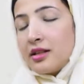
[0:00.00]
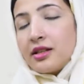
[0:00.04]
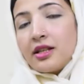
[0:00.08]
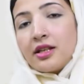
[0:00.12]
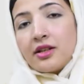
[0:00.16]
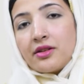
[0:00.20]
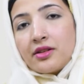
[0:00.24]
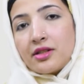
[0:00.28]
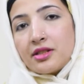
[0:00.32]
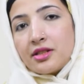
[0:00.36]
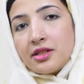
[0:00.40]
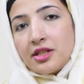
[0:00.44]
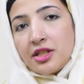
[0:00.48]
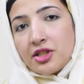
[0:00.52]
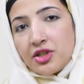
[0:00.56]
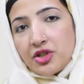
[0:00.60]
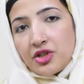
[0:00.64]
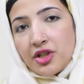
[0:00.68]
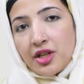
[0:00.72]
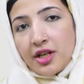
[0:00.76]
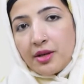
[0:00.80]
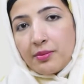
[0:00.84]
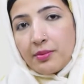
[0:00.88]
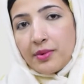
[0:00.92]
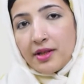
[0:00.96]
there is this
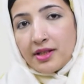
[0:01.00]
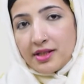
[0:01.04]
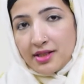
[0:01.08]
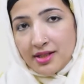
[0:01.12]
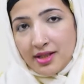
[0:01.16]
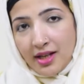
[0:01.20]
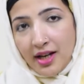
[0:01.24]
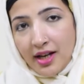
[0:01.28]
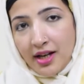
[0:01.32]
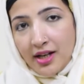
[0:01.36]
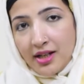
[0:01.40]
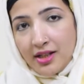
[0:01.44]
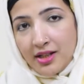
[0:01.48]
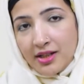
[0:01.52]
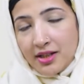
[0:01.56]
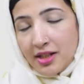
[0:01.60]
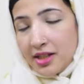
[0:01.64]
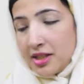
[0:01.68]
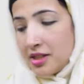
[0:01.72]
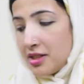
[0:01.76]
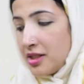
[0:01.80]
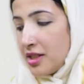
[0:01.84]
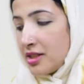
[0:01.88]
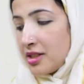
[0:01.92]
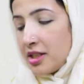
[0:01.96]
shape inside,
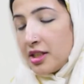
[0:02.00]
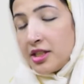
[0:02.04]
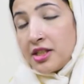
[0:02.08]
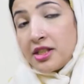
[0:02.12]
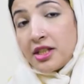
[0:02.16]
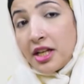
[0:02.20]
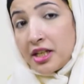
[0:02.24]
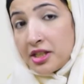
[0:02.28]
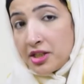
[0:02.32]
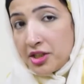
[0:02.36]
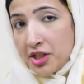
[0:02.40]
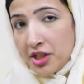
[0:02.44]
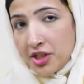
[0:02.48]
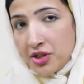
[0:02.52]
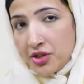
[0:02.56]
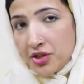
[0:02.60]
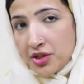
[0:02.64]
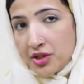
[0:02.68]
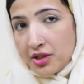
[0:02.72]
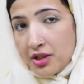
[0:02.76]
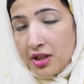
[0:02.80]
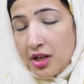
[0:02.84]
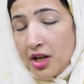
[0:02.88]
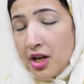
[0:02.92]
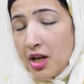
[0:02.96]
there is this
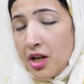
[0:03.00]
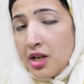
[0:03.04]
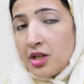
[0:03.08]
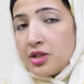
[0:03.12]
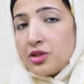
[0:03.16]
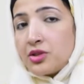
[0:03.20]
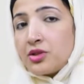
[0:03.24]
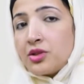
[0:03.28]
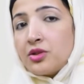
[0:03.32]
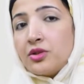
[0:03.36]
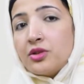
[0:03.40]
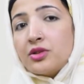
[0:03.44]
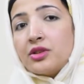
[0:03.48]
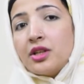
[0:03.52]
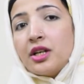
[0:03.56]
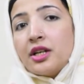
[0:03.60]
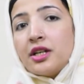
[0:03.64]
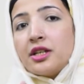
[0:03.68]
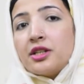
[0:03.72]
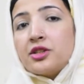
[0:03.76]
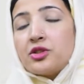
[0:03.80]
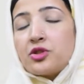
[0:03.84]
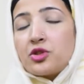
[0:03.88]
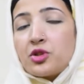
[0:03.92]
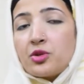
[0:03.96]
indentation, so the
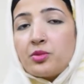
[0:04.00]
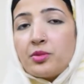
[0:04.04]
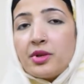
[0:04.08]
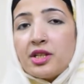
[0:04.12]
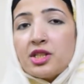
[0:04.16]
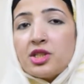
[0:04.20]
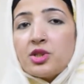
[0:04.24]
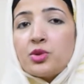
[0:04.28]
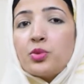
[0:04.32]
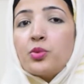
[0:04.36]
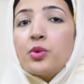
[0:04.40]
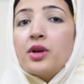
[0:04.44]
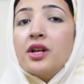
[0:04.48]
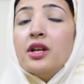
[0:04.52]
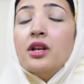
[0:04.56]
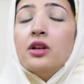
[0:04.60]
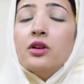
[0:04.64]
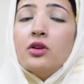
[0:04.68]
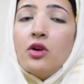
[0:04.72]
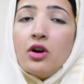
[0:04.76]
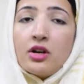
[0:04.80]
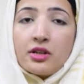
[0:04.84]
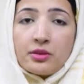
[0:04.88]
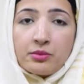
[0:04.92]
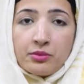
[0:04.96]
instruments will
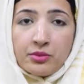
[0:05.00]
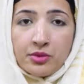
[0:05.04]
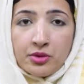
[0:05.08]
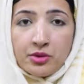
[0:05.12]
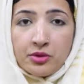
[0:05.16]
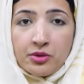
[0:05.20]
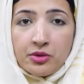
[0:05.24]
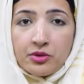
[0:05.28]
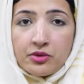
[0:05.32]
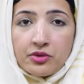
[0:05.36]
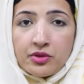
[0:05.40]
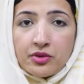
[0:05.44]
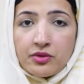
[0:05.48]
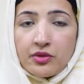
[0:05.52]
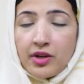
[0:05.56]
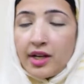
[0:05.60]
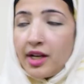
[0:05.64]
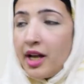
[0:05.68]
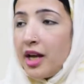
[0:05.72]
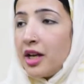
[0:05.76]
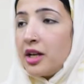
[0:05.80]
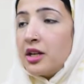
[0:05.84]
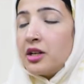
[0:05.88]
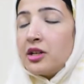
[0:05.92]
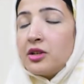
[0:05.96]
not move when
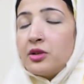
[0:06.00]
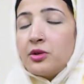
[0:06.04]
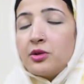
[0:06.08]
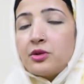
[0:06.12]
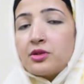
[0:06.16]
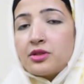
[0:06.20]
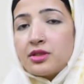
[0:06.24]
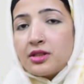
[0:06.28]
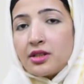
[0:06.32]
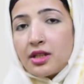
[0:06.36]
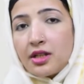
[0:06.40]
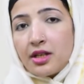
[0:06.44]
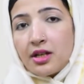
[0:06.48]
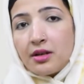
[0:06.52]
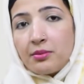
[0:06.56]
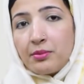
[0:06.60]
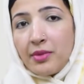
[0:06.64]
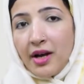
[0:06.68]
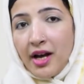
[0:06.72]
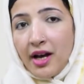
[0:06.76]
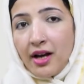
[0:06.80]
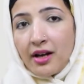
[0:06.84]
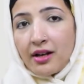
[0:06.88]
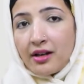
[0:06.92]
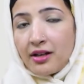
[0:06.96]
I close the
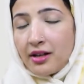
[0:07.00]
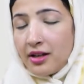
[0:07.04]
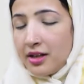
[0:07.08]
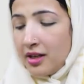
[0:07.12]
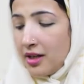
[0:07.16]
bag.